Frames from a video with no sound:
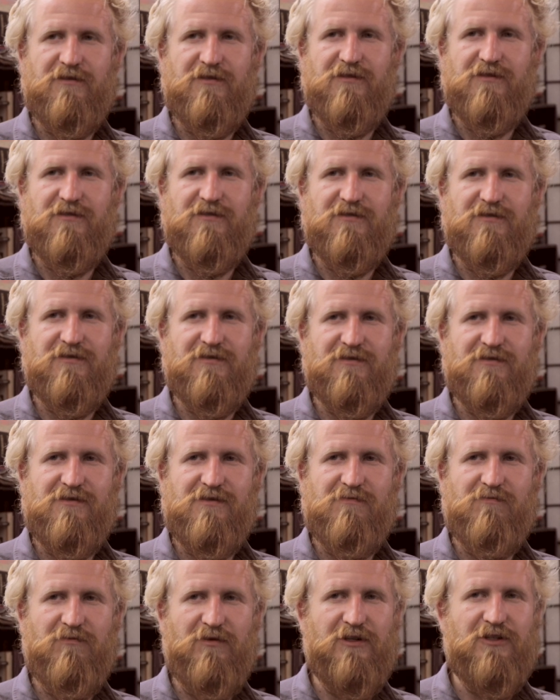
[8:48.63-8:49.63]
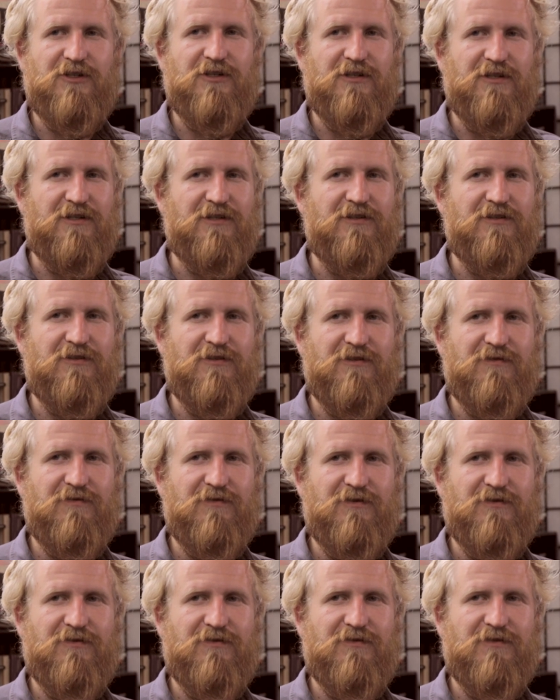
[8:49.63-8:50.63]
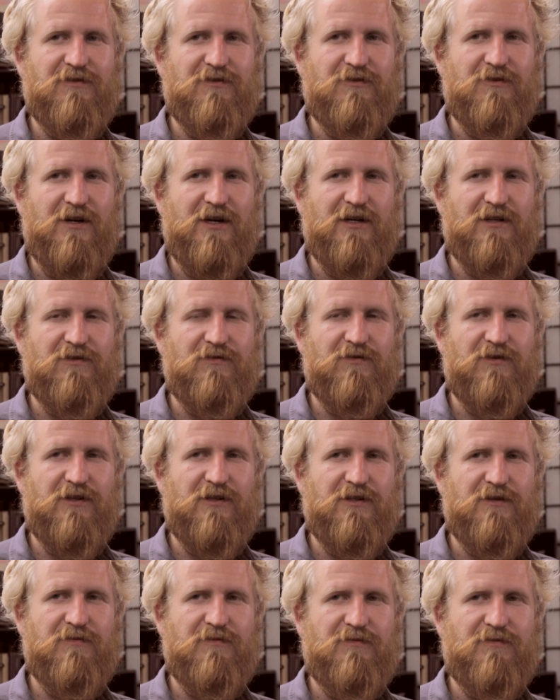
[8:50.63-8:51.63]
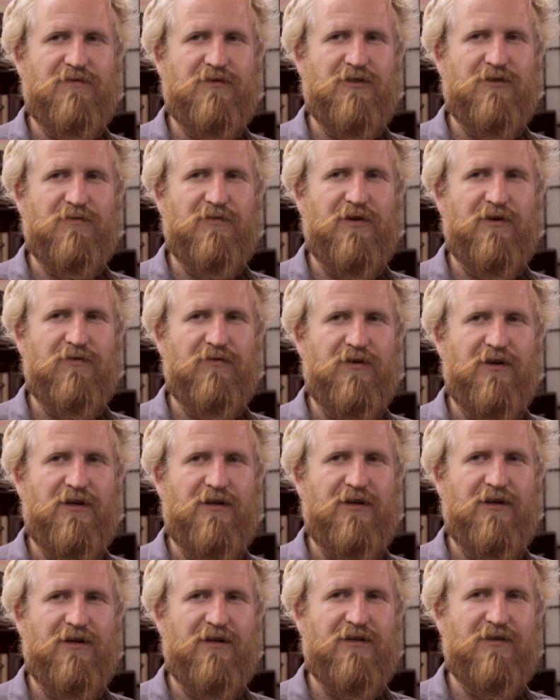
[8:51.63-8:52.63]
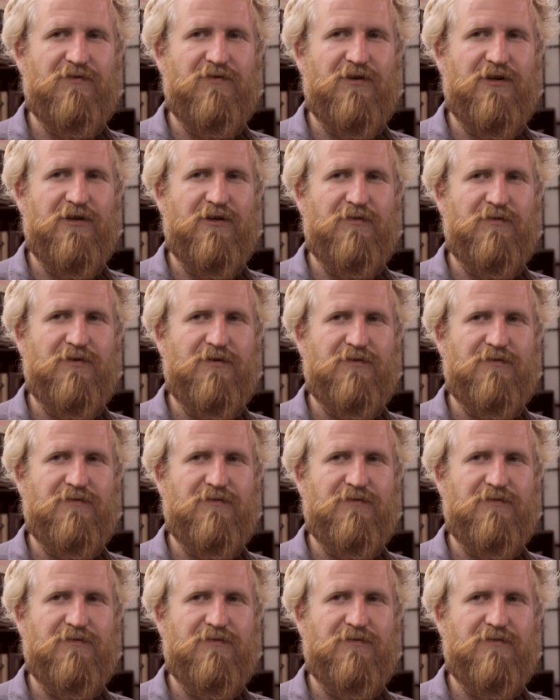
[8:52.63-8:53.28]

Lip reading: It's much easier if you ask for help. Don't be afraid to ask for help.